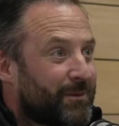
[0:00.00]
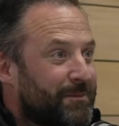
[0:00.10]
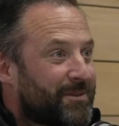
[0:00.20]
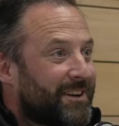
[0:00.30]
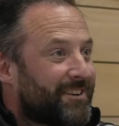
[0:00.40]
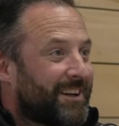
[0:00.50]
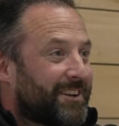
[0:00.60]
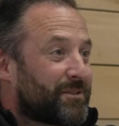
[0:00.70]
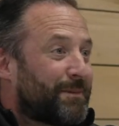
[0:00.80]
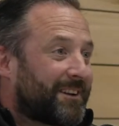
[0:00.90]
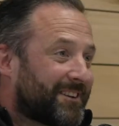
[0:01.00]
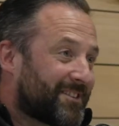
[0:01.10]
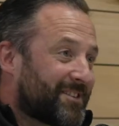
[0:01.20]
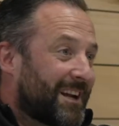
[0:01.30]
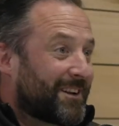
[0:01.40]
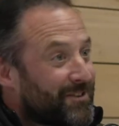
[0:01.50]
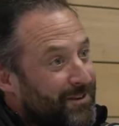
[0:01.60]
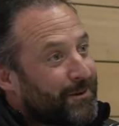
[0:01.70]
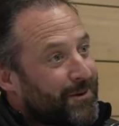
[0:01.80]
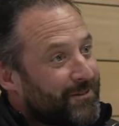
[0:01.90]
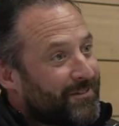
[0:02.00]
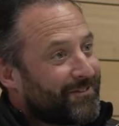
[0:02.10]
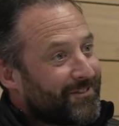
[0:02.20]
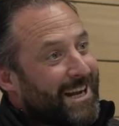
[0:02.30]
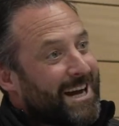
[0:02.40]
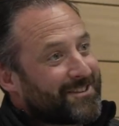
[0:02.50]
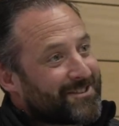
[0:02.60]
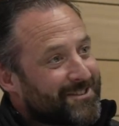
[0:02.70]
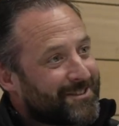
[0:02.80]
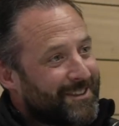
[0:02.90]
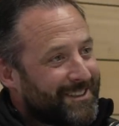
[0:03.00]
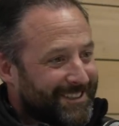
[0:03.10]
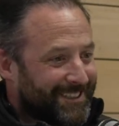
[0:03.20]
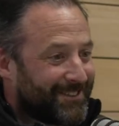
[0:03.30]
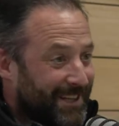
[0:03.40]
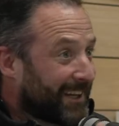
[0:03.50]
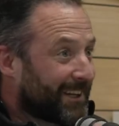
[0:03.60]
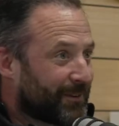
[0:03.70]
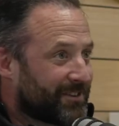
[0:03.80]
website and expect it to sell, sit down, relax, thinking it would